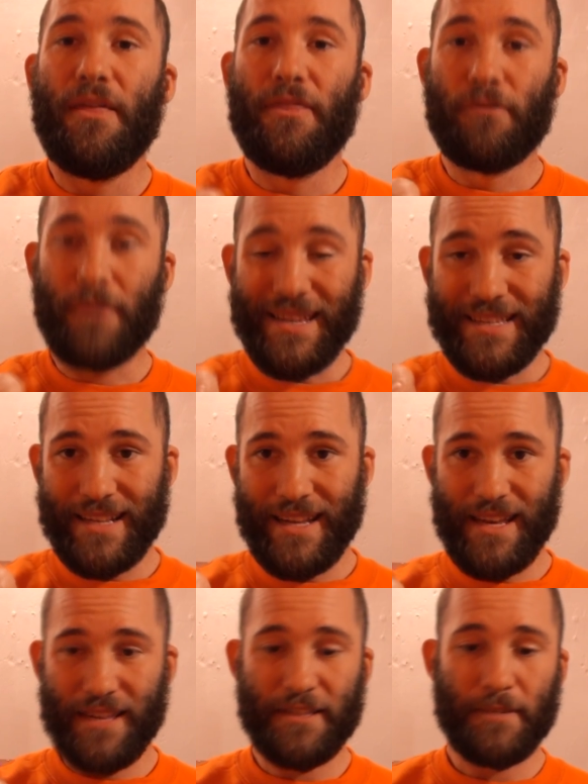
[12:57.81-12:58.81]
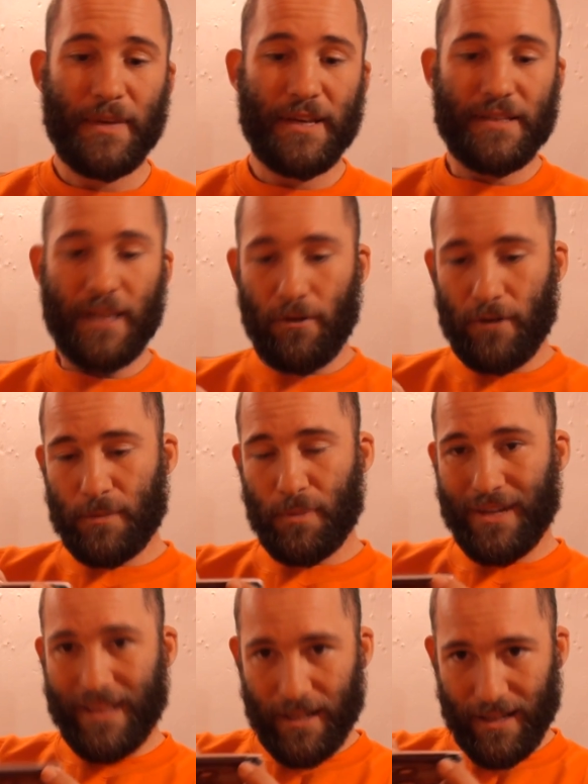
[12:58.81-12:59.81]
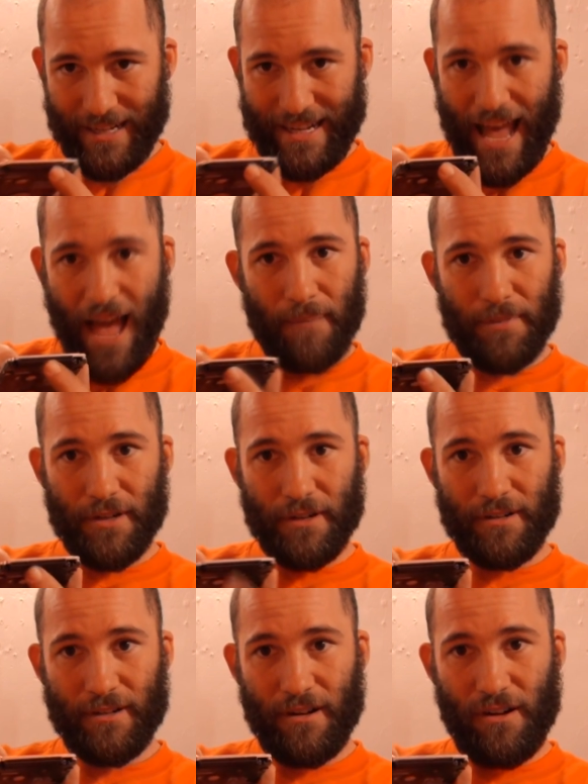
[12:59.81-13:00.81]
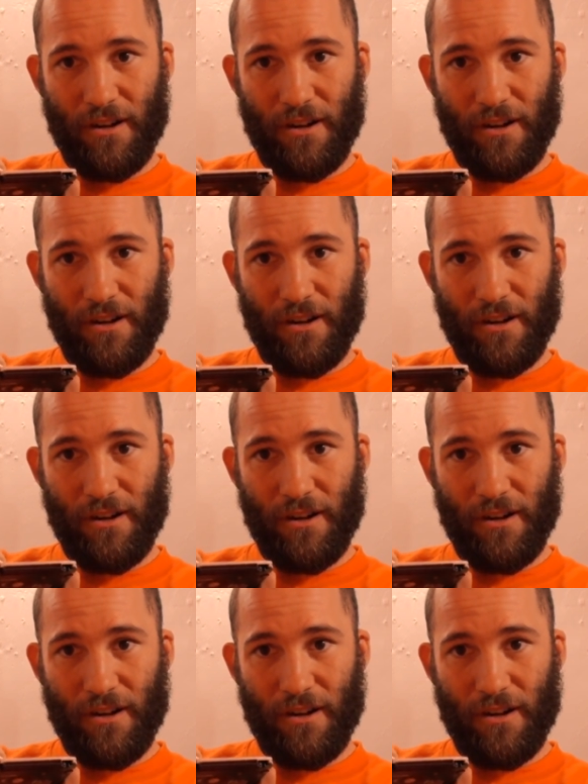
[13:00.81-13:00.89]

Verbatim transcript: The reason is, is because they always put a little adapter